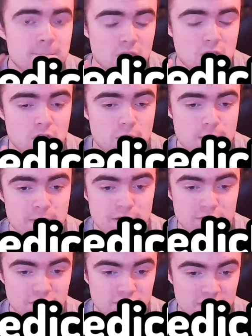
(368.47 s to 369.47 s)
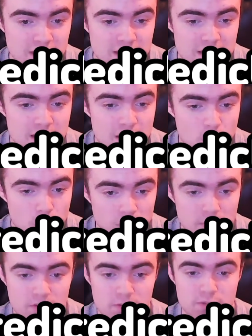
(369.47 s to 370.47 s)
Could be pretty risky. Would
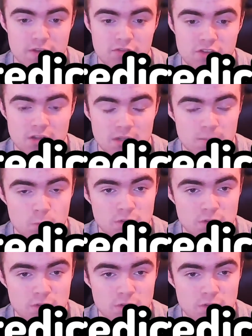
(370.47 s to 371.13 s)
not be surprised if Cheltenham